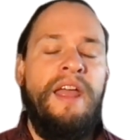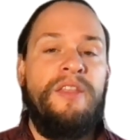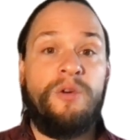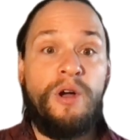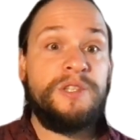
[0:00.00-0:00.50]

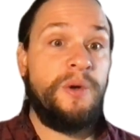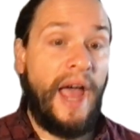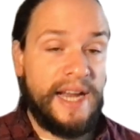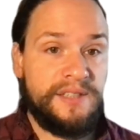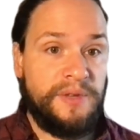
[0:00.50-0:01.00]
They were also
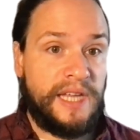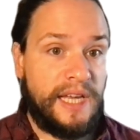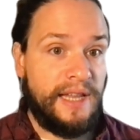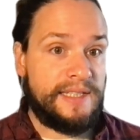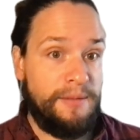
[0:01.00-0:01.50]
actively
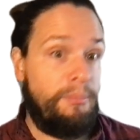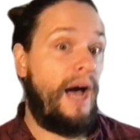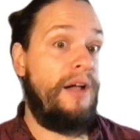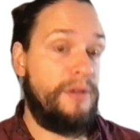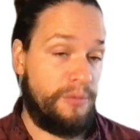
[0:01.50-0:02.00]
collecting
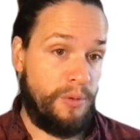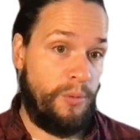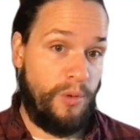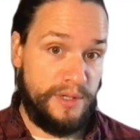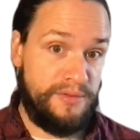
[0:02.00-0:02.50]
pollen
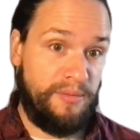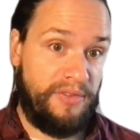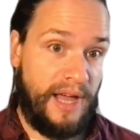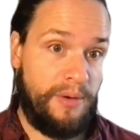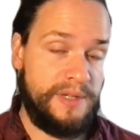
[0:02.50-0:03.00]
rewards from
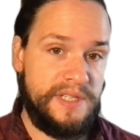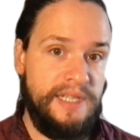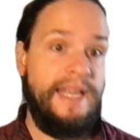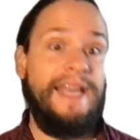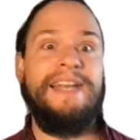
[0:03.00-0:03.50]
flowers.
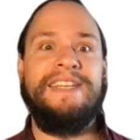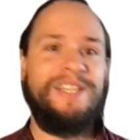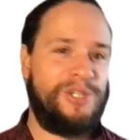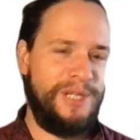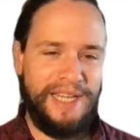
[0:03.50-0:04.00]
In
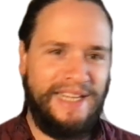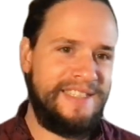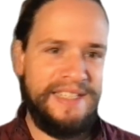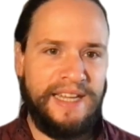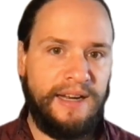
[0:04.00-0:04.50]
addition to
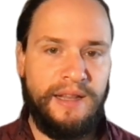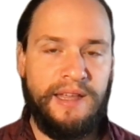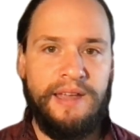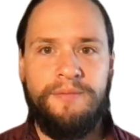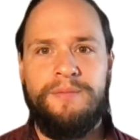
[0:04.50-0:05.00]

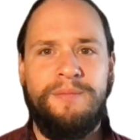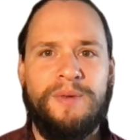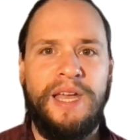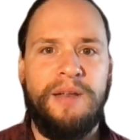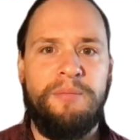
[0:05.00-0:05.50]
incidentally
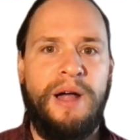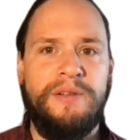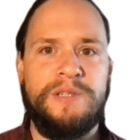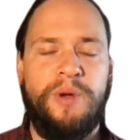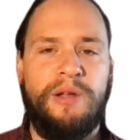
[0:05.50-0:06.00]
getting pollen
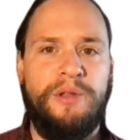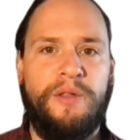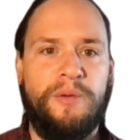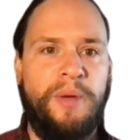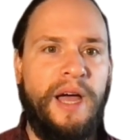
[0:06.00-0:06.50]
sprinkled
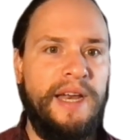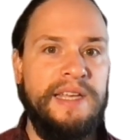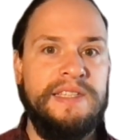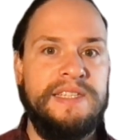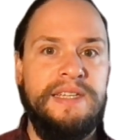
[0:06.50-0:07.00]
on their
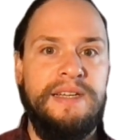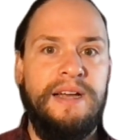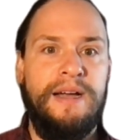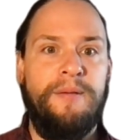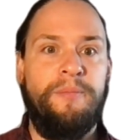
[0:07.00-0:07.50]
bodies,
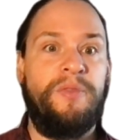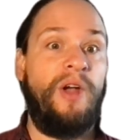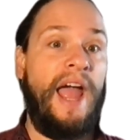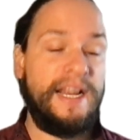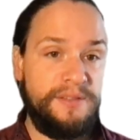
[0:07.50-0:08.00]
um,
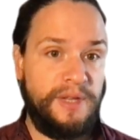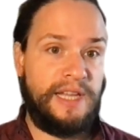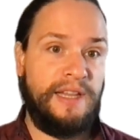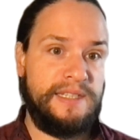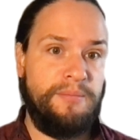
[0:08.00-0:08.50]
they're actively
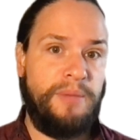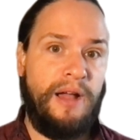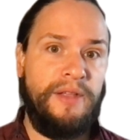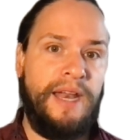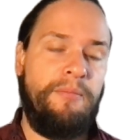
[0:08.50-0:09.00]
collecting
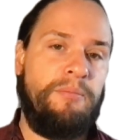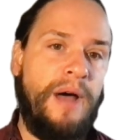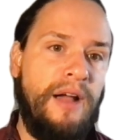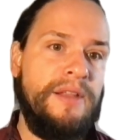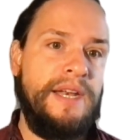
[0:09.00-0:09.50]
pollen, and
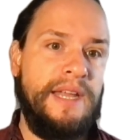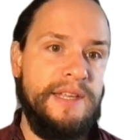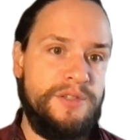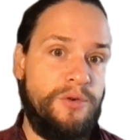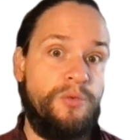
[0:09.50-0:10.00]
pollen
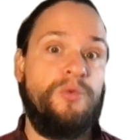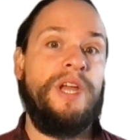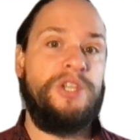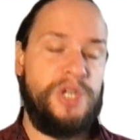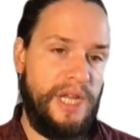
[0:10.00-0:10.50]
is
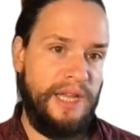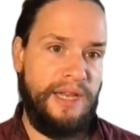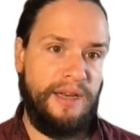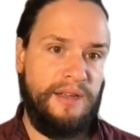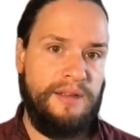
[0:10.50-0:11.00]
rich
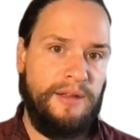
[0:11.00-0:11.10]
in